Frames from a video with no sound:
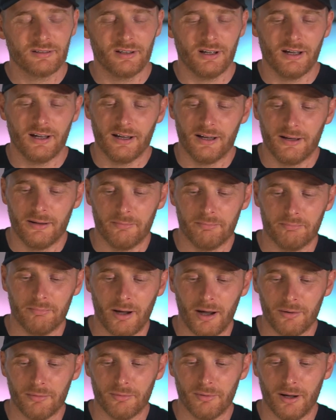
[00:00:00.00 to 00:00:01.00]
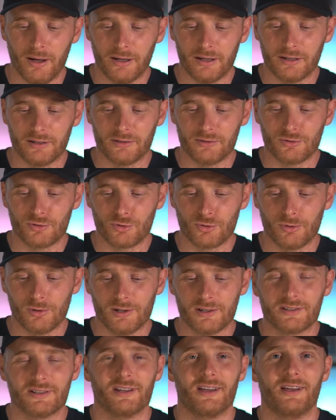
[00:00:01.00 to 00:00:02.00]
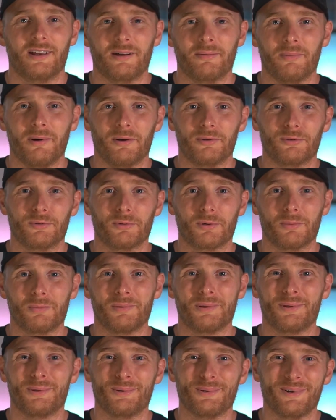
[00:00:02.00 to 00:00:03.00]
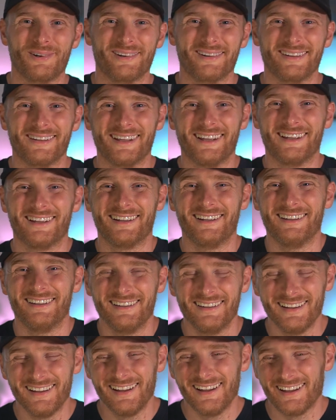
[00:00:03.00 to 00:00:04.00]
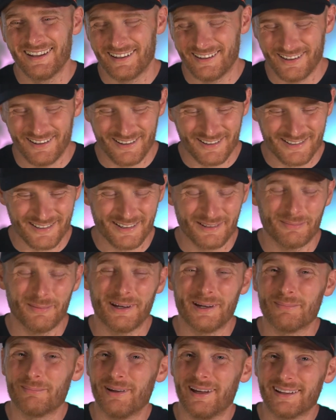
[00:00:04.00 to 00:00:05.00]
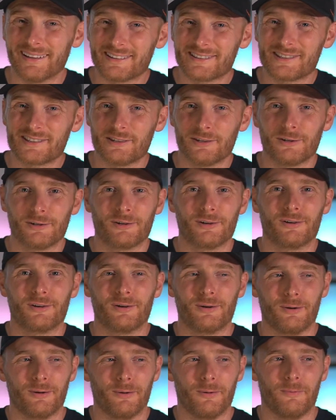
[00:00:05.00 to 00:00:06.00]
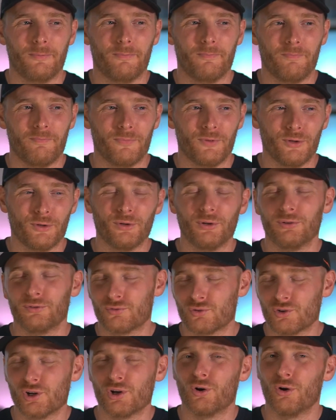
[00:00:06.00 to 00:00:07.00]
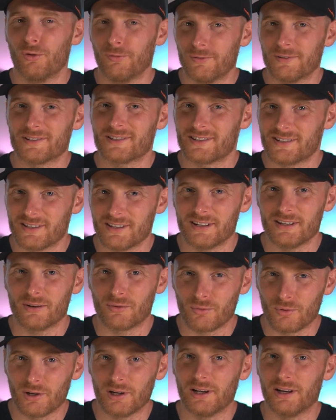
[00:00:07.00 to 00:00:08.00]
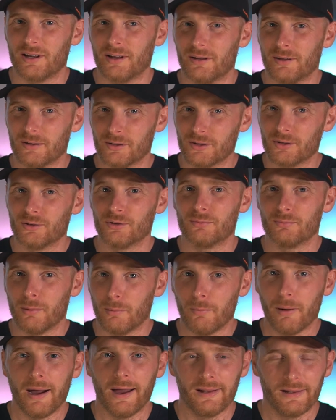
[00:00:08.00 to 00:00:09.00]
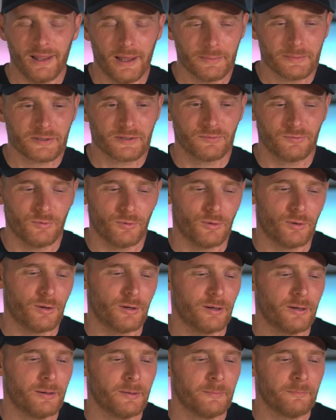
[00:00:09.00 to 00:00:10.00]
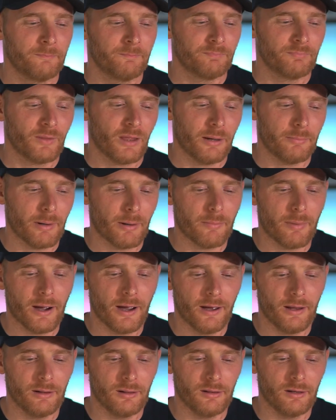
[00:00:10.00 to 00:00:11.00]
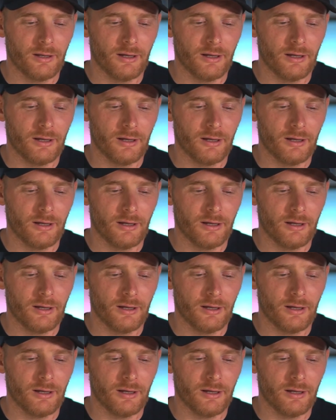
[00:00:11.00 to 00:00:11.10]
I can surely say it about European Union because in many banks you don't really often see really good mobile apps for mobile